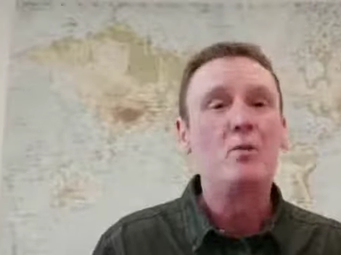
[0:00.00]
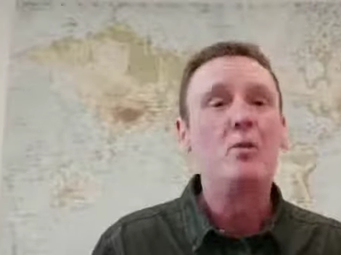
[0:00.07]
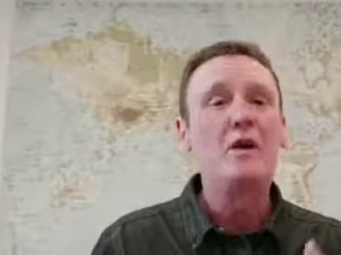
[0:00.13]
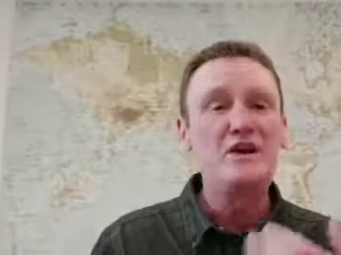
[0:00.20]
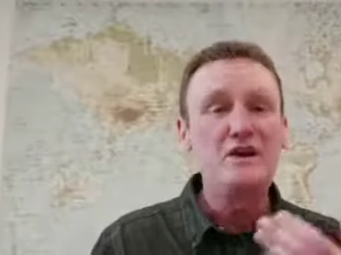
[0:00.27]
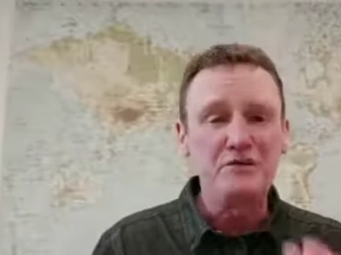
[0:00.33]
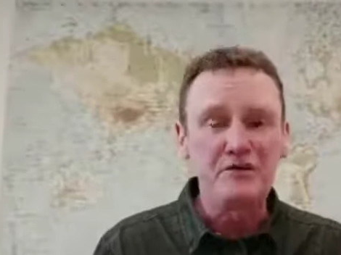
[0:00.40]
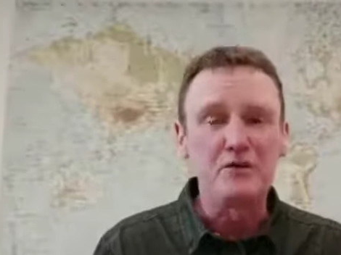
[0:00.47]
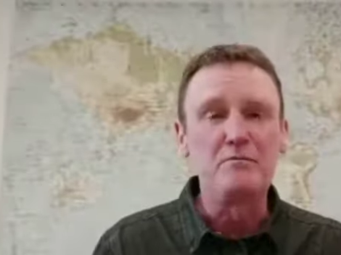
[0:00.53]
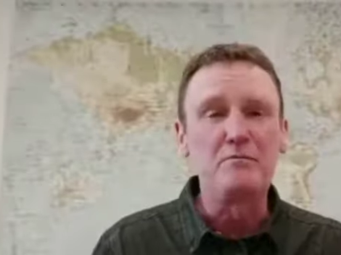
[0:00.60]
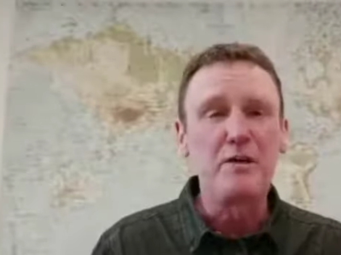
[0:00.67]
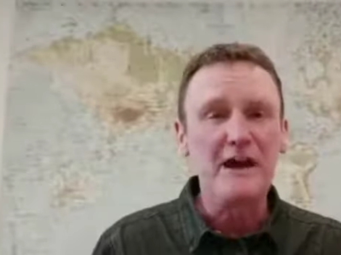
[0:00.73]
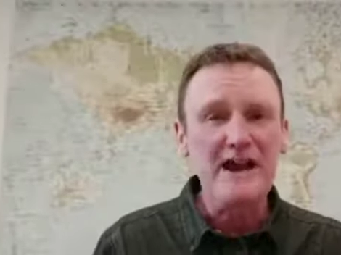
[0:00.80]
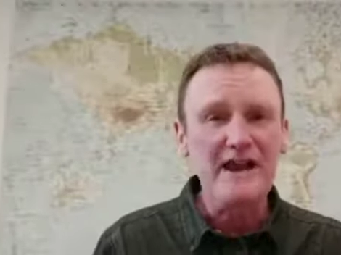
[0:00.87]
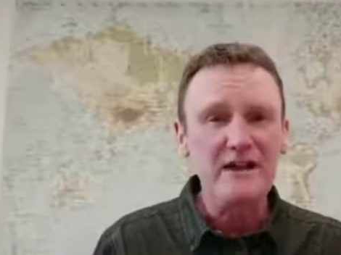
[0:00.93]
When you've
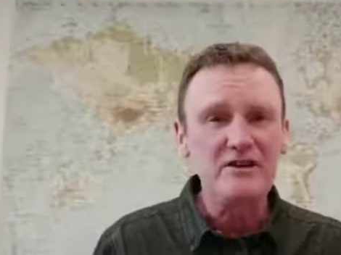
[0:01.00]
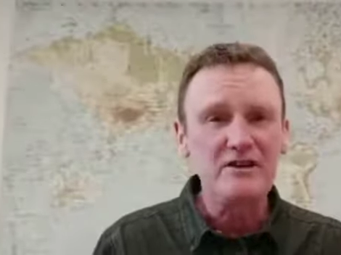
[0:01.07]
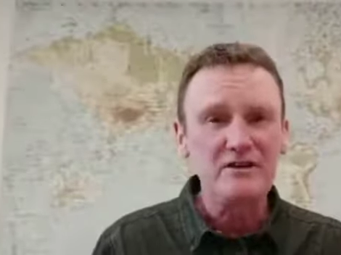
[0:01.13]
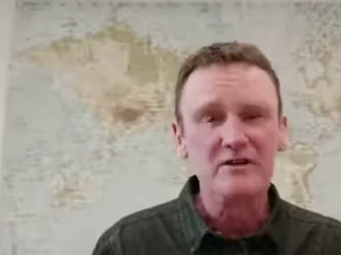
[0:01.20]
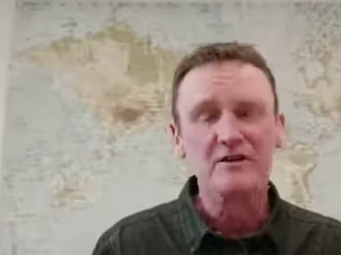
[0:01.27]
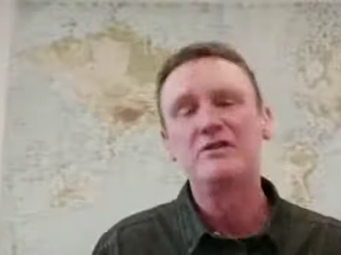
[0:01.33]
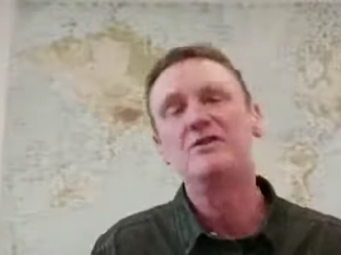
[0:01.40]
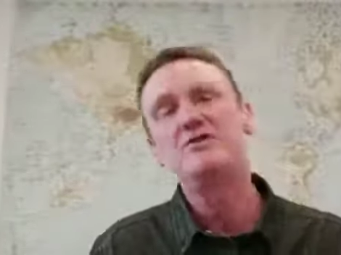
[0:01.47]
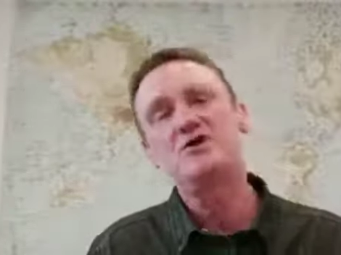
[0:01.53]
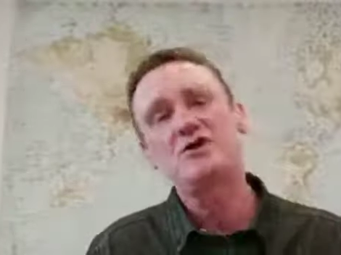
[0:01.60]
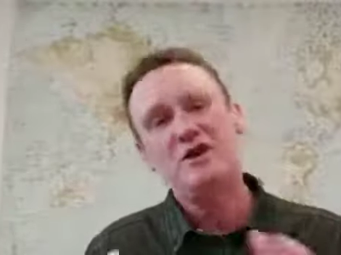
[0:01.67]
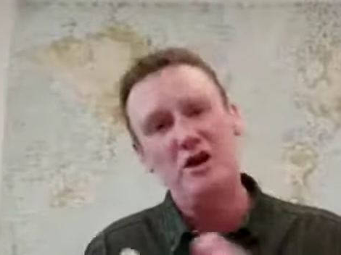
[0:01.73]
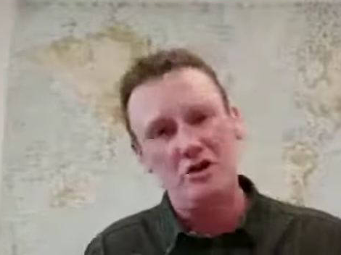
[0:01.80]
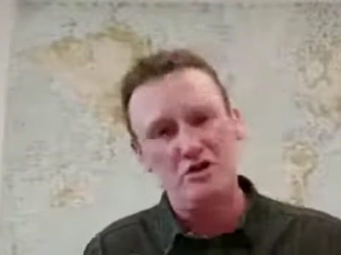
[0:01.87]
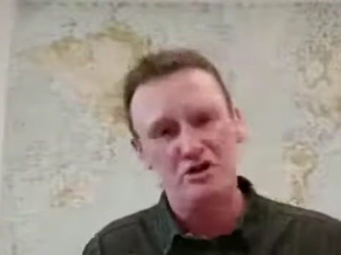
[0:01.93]
compared, you
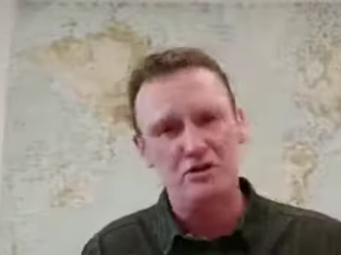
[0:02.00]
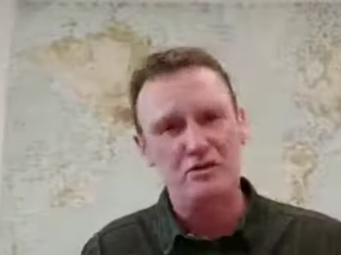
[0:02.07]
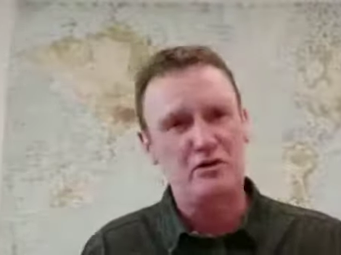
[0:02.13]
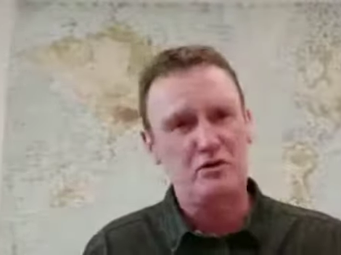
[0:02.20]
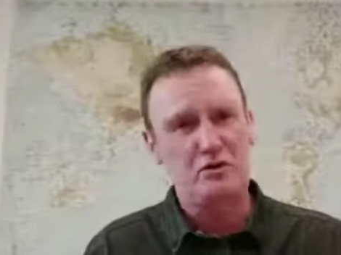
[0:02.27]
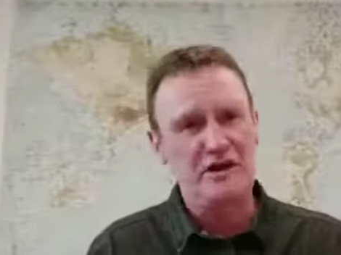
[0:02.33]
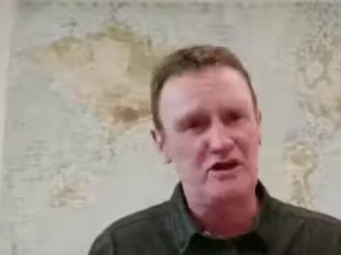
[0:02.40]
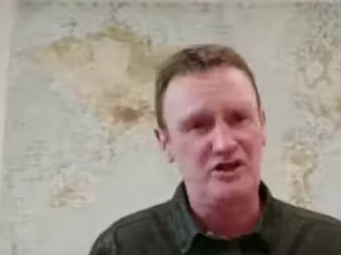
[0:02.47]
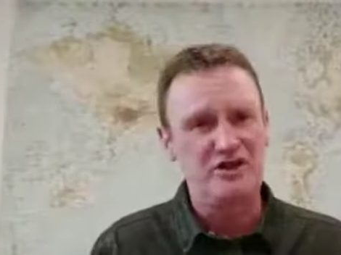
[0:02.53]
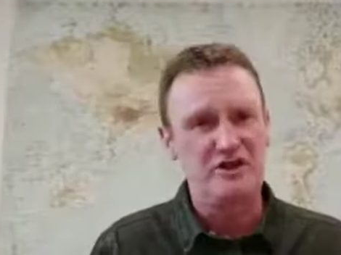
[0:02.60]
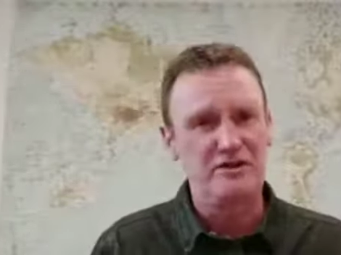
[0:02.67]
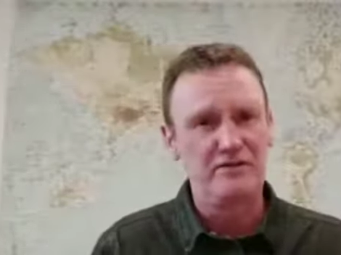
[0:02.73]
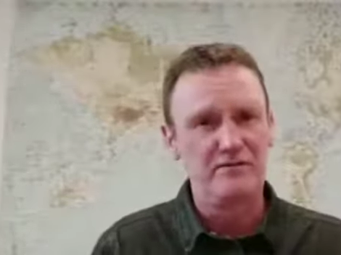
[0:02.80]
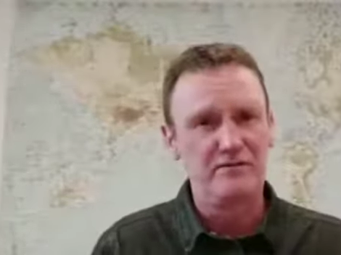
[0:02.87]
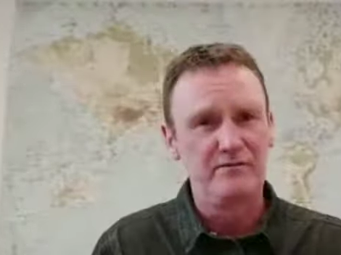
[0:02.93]
should answer a
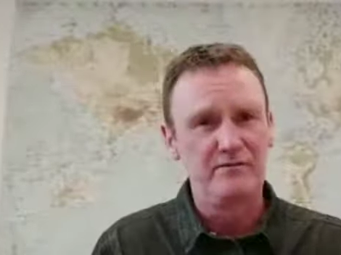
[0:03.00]
question.